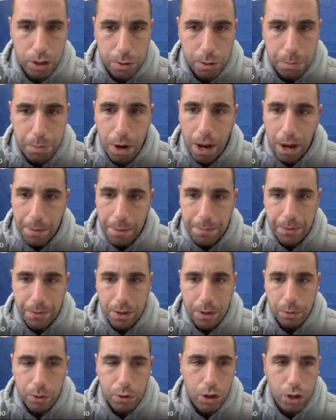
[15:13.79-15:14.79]
spread.
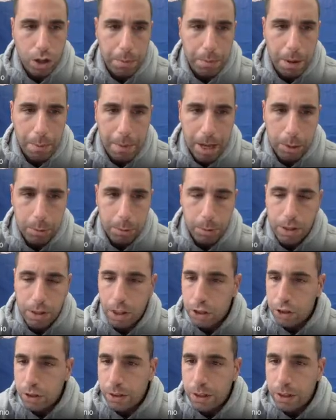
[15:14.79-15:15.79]
We'll talk about mass
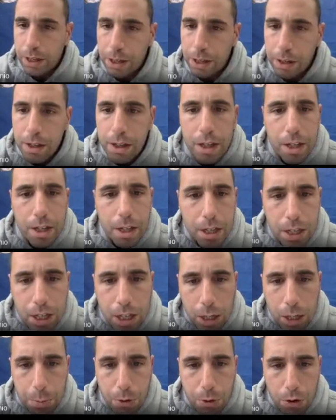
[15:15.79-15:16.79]
production later.
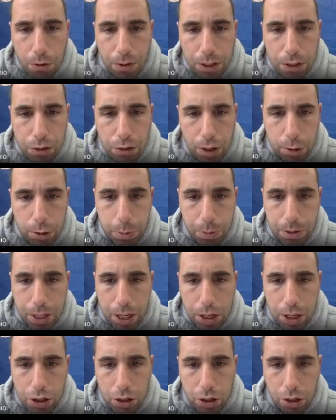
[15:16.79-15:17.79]
Improving
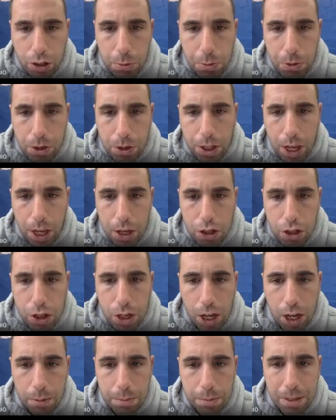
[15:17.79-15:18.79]
transportation and communication
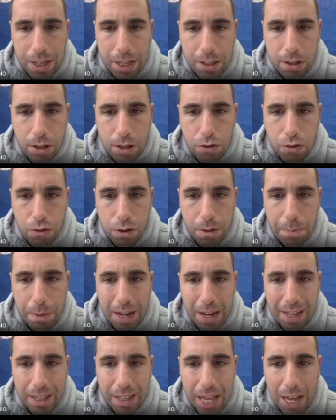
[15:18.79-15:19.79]
helped industry
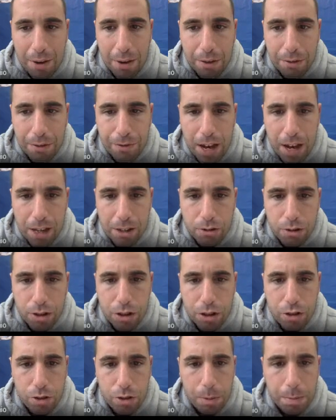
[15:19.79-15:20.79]
by allowing
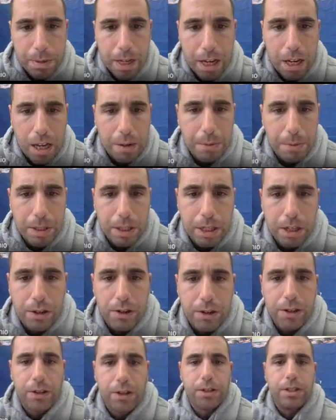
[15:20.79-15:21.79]
factories to obtain
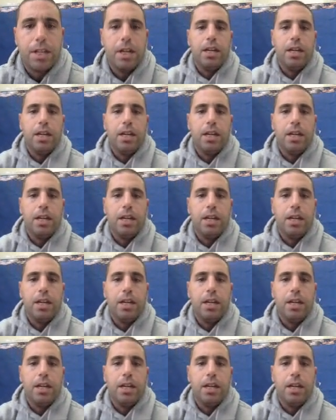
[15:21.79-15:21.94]
materials